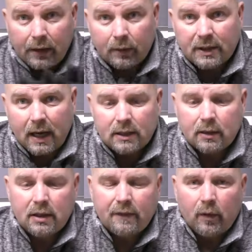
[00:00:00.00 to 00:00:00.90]
Now the size
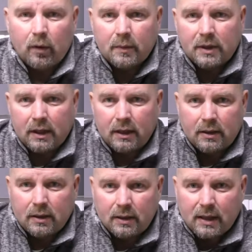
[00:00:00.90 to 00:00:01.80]
of these foams
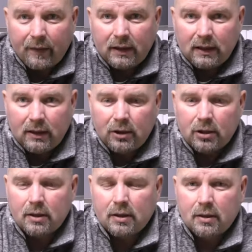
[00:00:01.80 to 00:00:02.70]
is 17
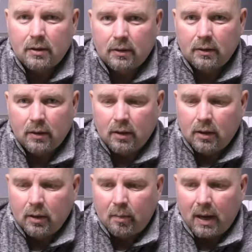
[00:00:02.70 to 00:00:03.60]
inches
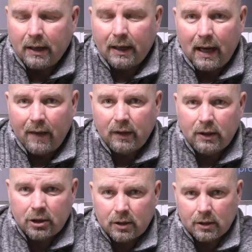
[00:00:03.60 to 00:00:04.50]
by 11
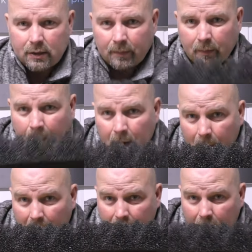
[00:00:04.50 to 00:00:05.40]
inches
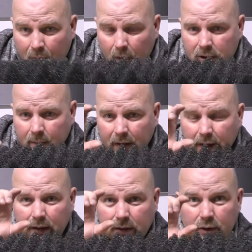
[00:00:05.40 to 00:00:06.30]
by
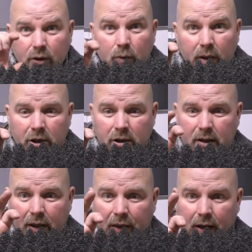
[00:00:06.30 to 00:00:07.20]
approximately 2
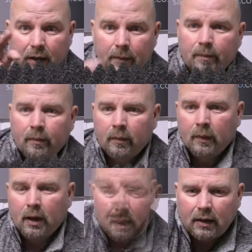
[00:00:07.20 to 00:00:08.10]
inches thick.
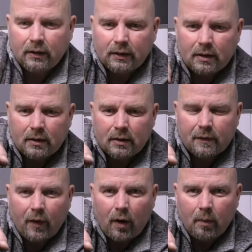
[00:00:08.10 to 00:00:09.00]
And the distance
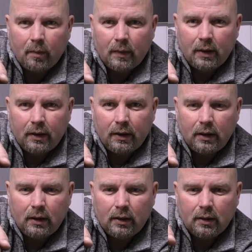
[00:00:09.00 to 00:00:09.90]
from
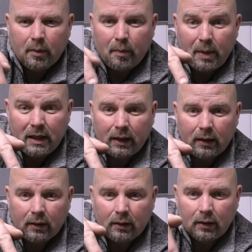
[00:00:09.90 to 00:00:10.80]
the peak
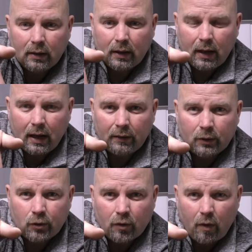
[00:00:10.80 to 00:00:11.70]
and the
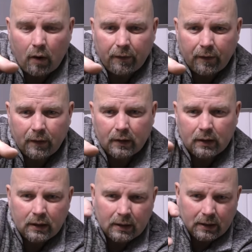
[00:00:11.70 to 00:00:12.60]
trough
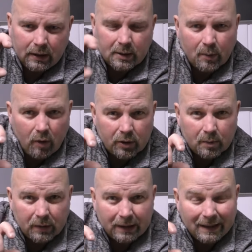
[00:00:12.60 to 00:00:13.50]
is
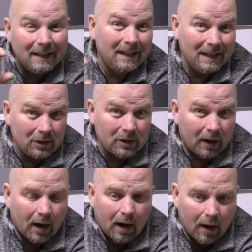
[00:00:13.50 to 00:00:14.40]
approximately 1.5
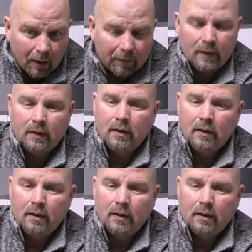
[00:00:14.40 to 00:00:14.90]
inches.